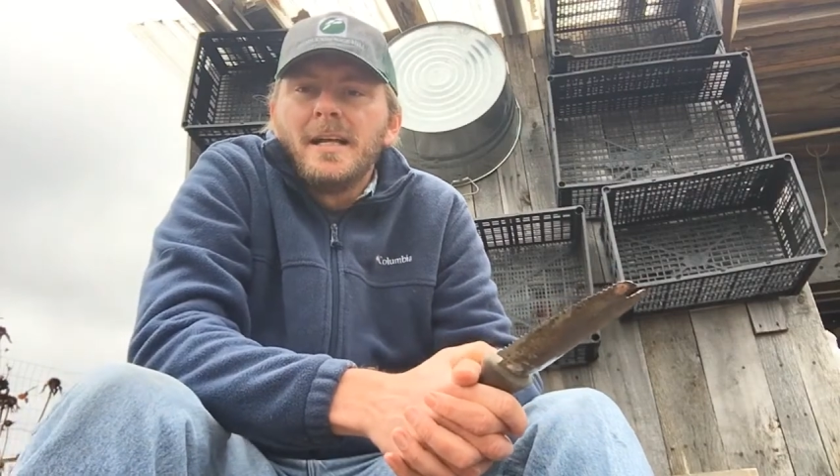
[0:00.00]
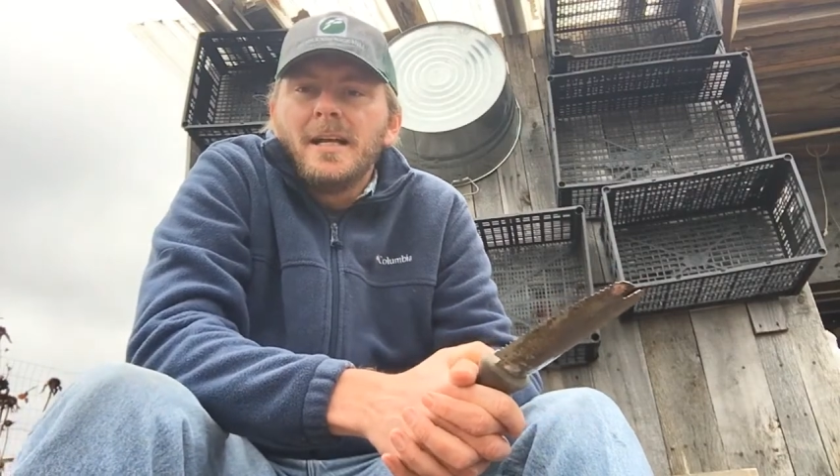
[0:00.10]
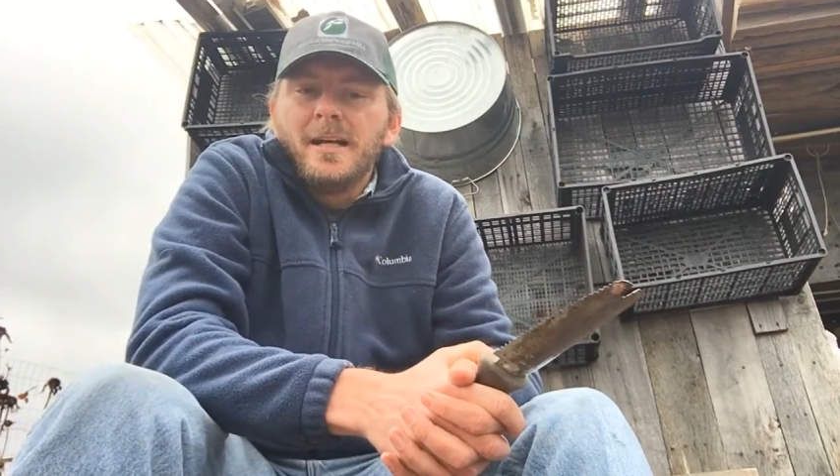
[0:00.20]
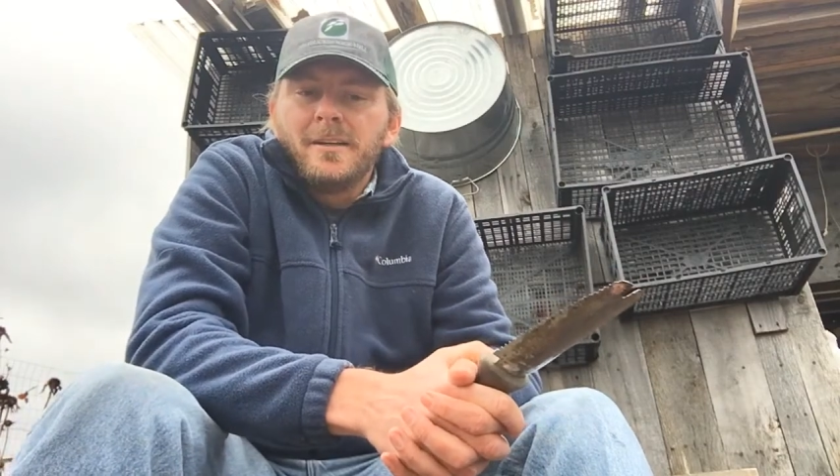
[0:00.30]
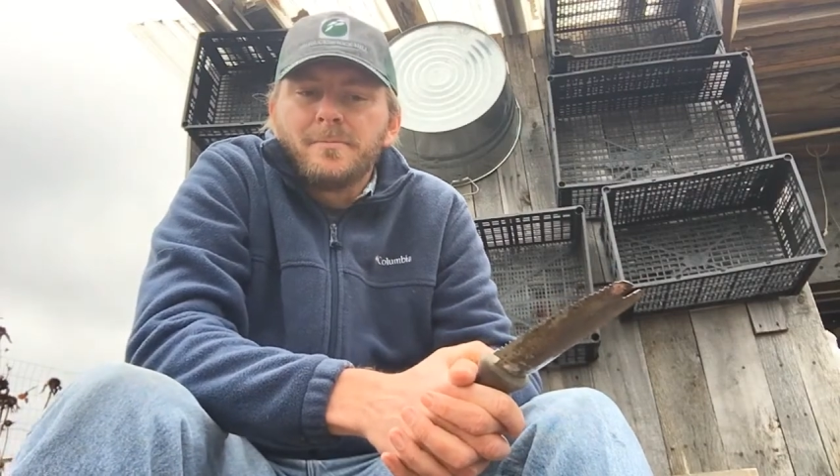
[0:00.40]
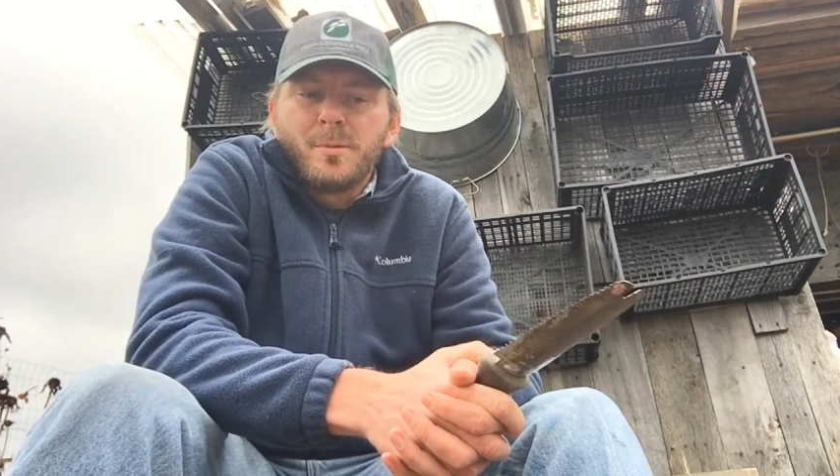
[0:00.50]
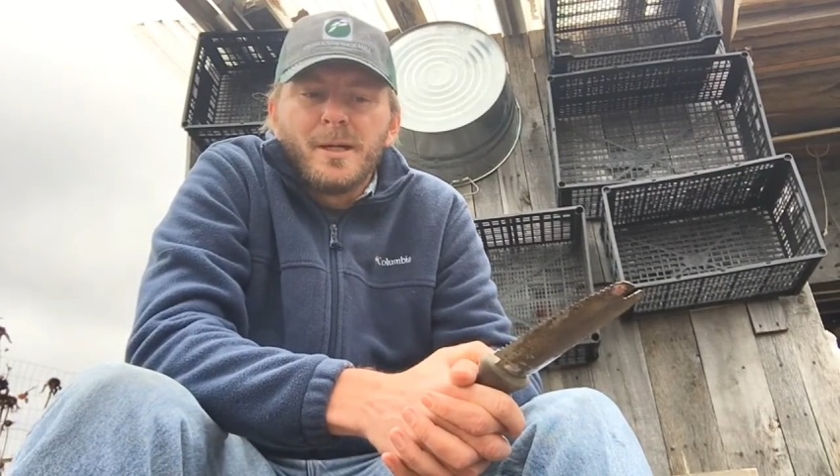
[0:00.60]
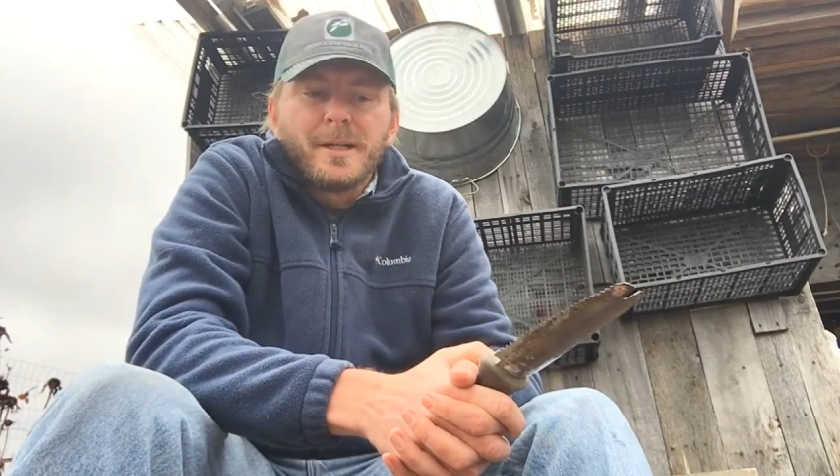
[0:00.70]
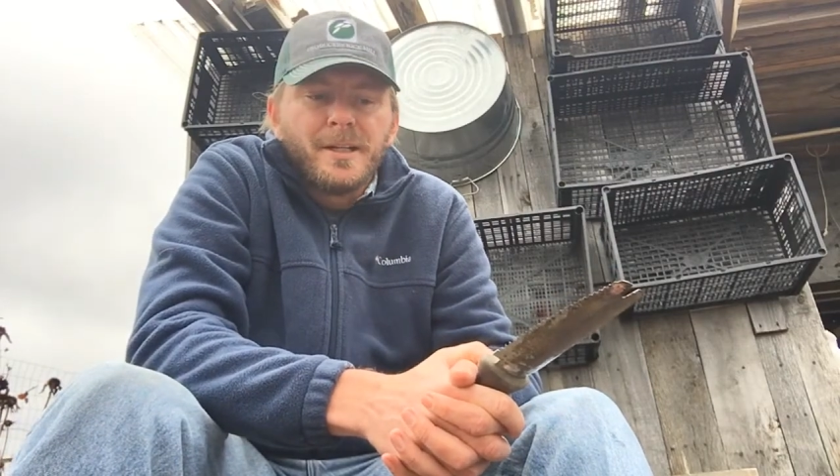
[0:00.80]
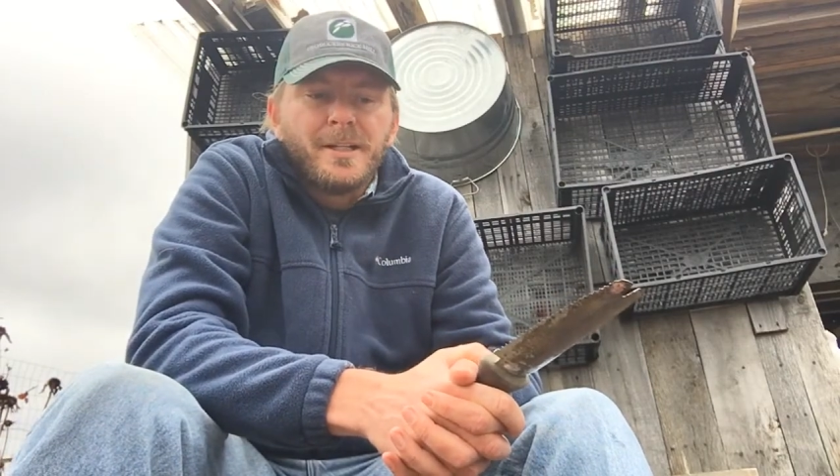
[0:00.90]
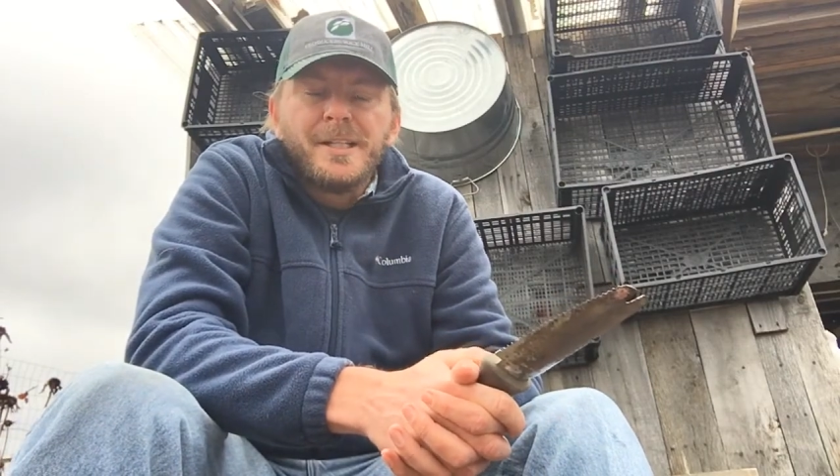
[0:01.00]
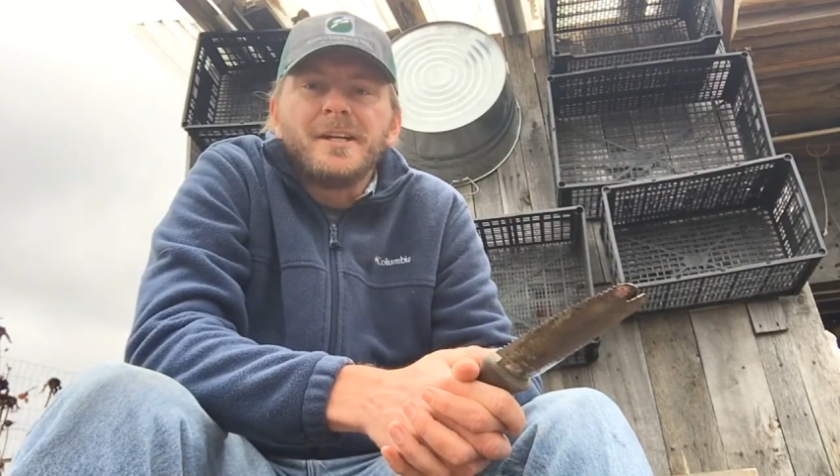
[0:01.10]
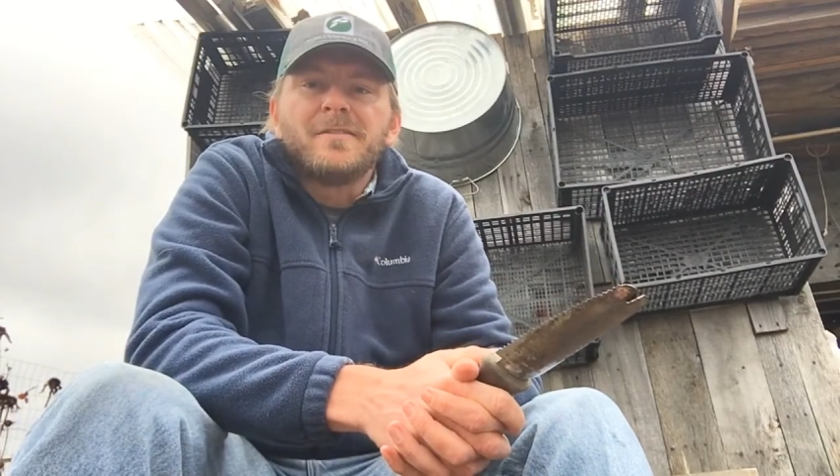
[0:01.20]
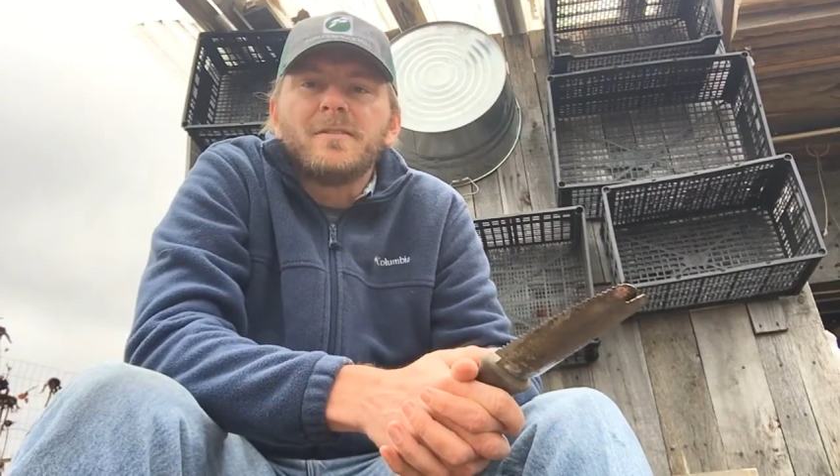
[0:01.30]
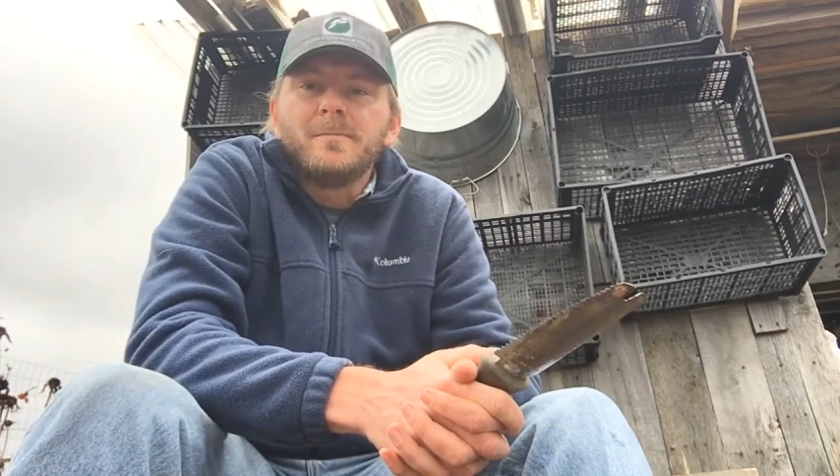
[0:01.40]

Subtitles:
It's a pretty good year for